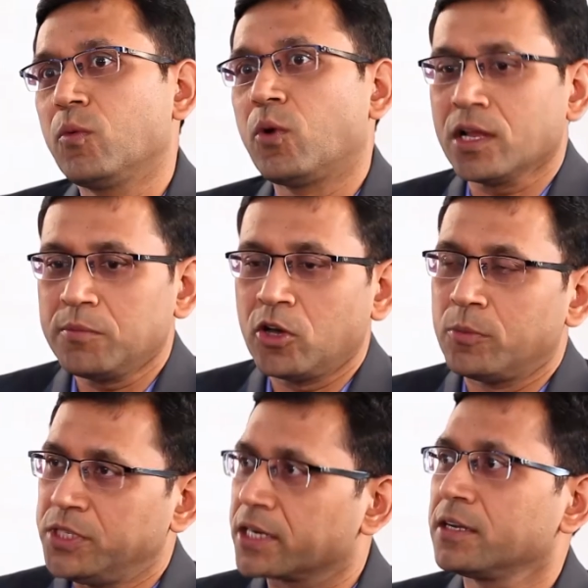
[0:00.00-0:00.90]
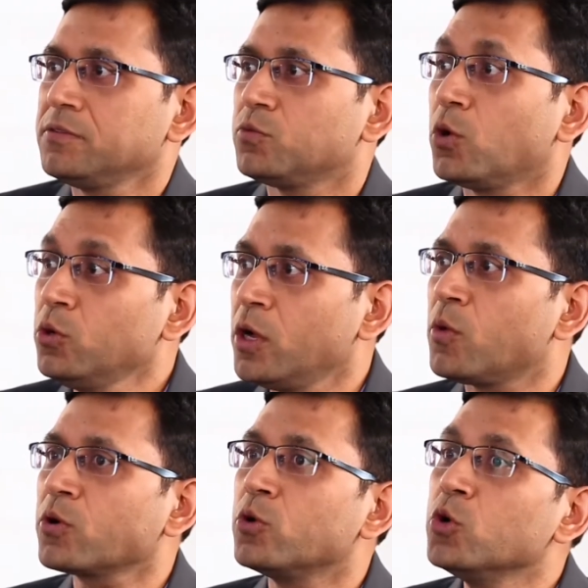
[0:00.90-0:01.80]
what are my objectives? What do I
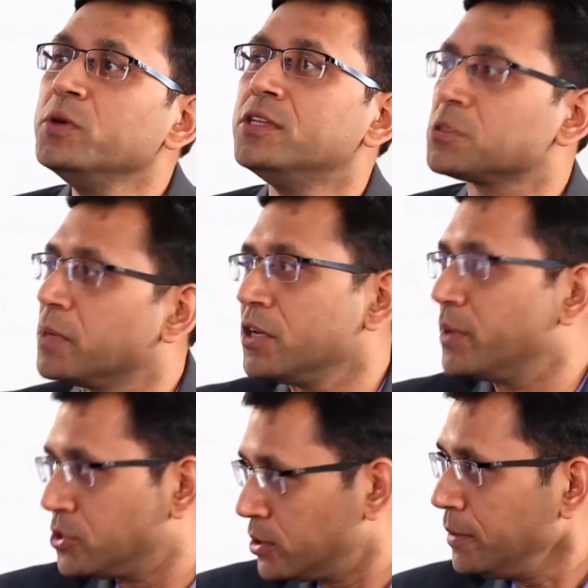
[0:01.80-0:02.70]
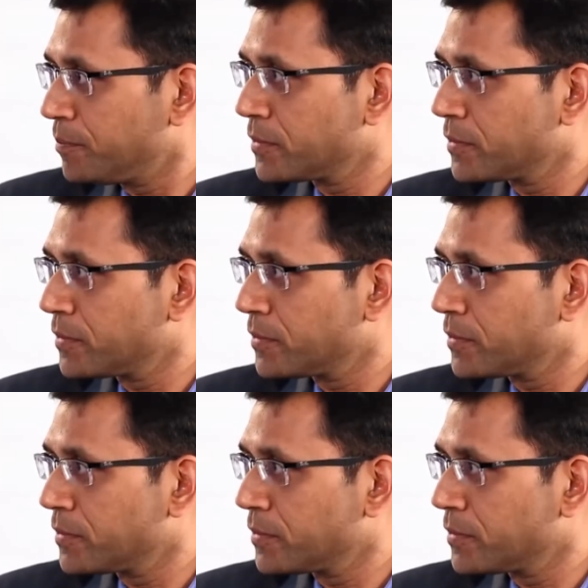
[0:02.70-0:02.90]
want to do with this money eventually?